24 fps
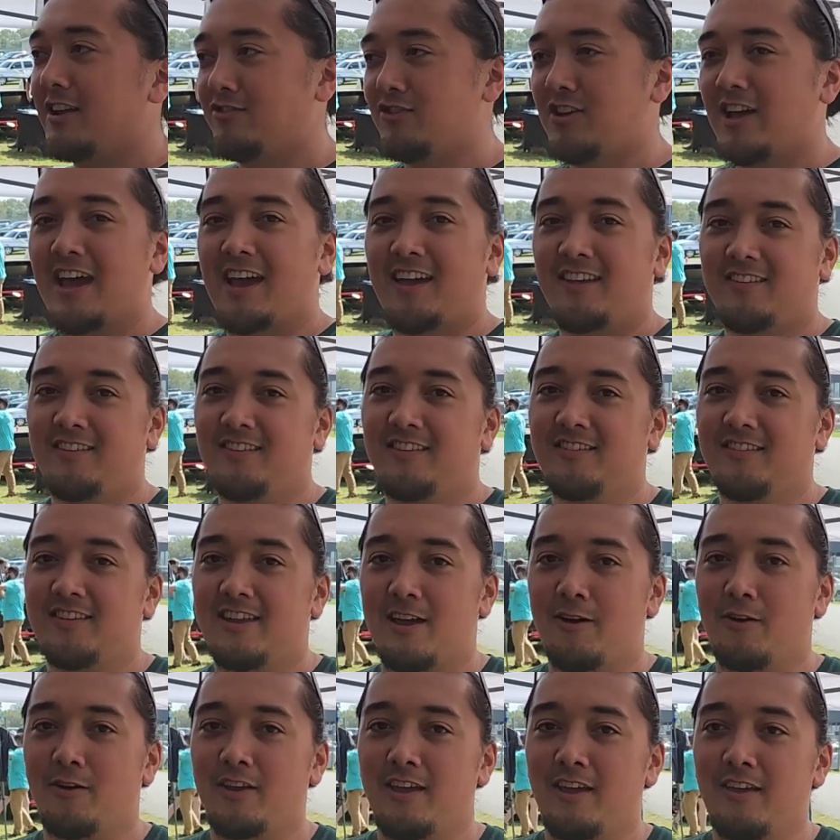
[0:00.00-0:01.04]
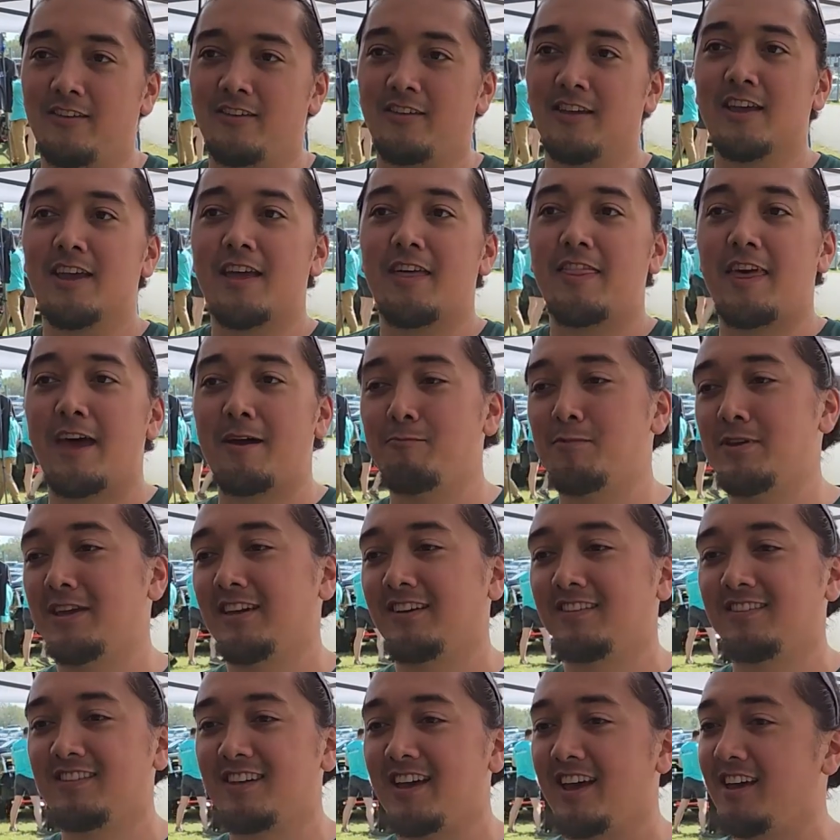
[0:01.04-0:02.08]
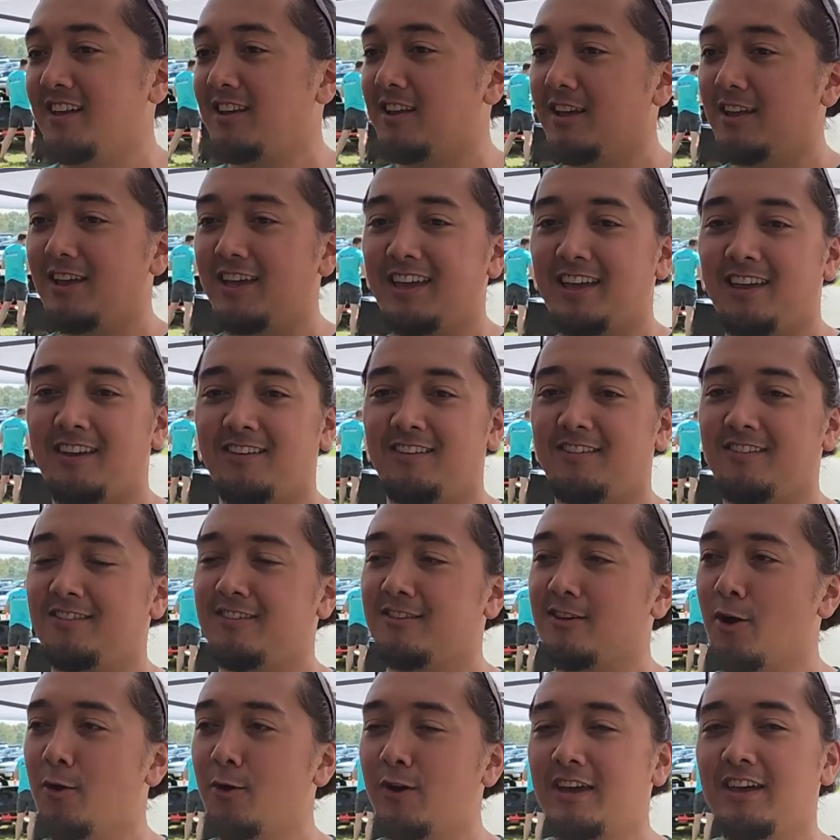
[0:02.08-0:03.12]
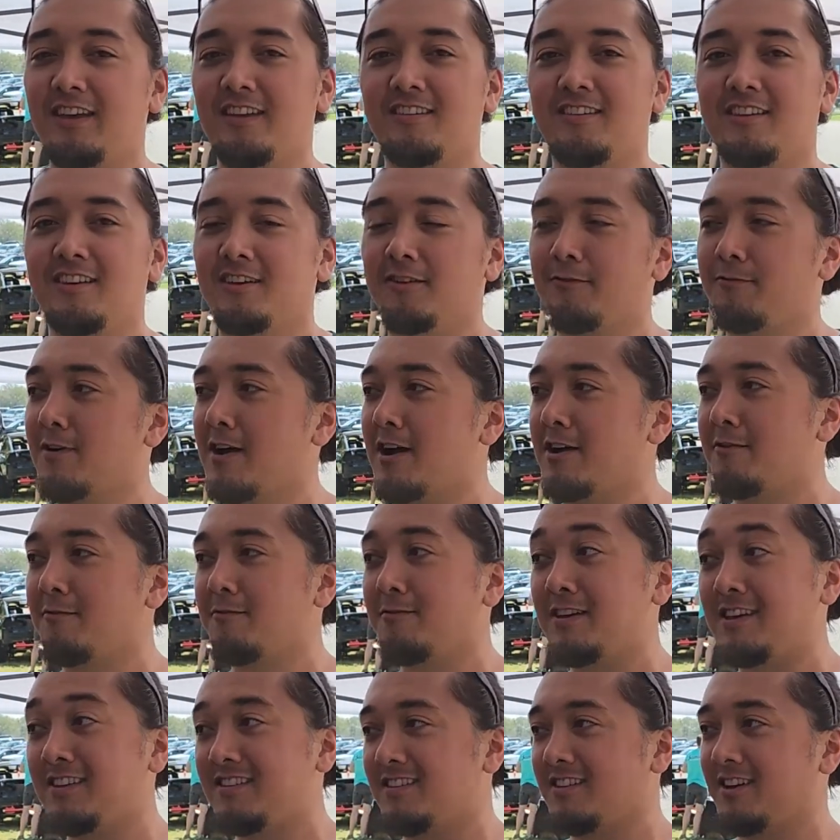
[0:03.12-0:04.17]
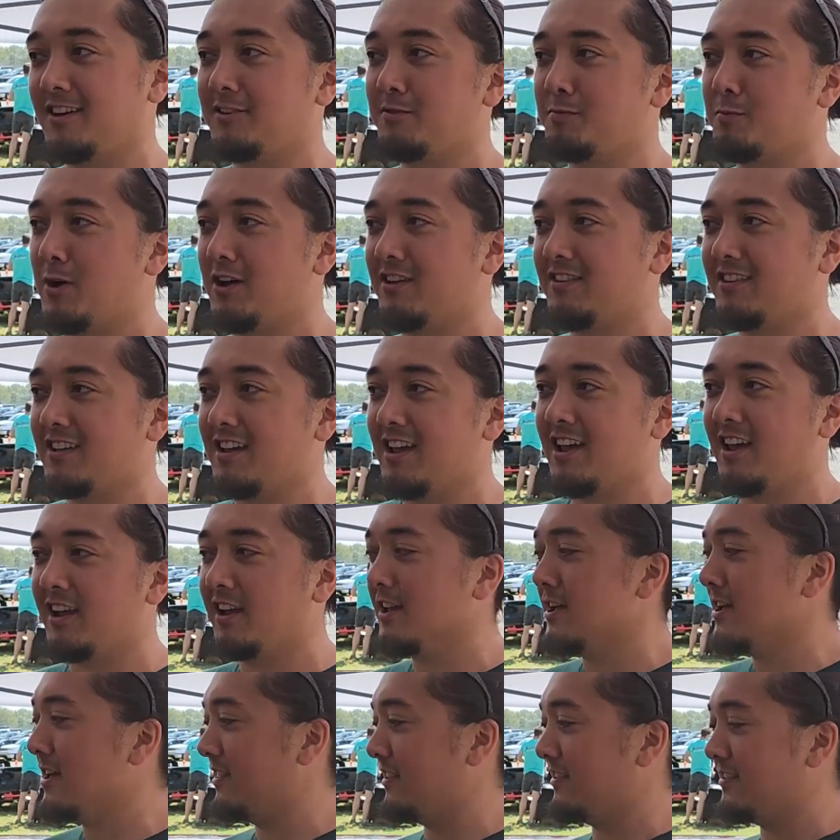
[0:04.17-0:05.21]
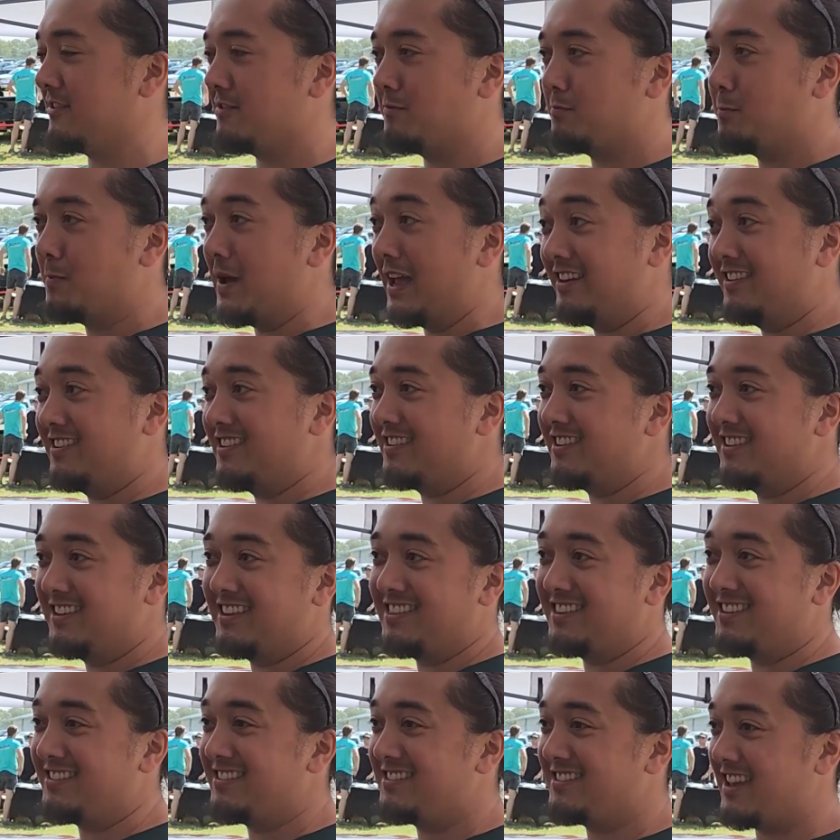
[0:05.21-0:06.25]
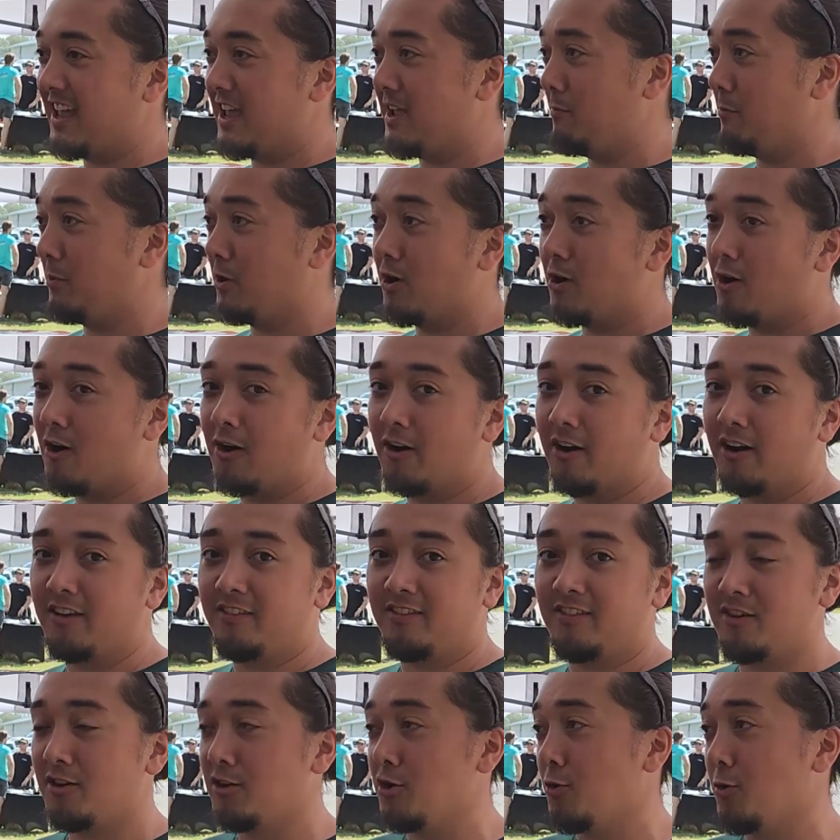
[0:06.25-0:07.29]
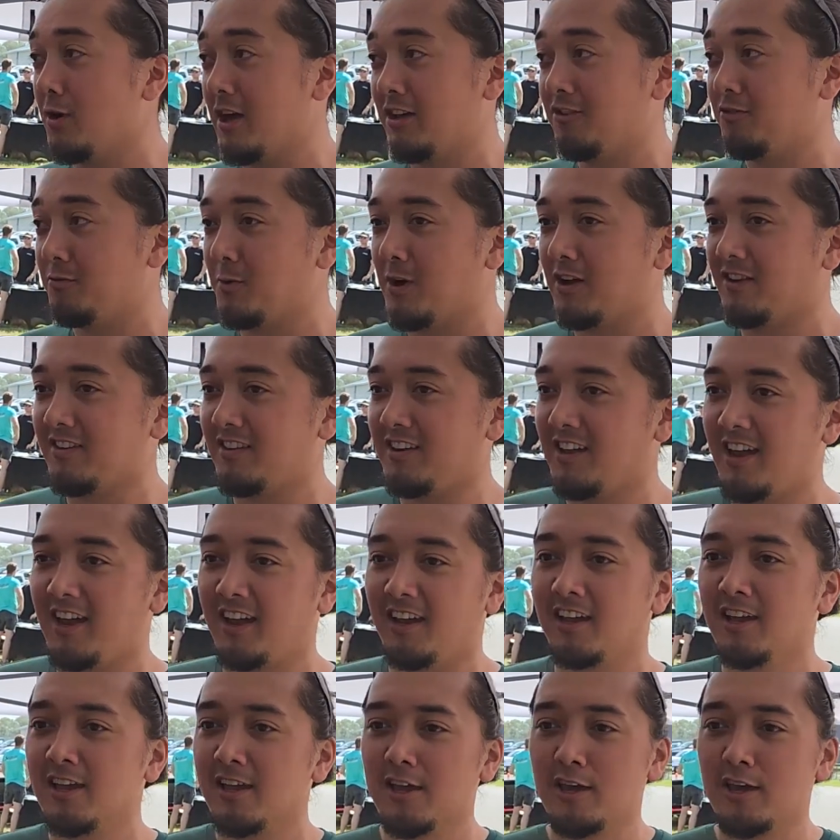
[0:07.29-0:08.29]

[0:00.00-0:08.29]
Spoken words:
chassis nowadays. That being said, it is so easy to find a V6 Mustang. This is basically the same car as a New Edge Mustang.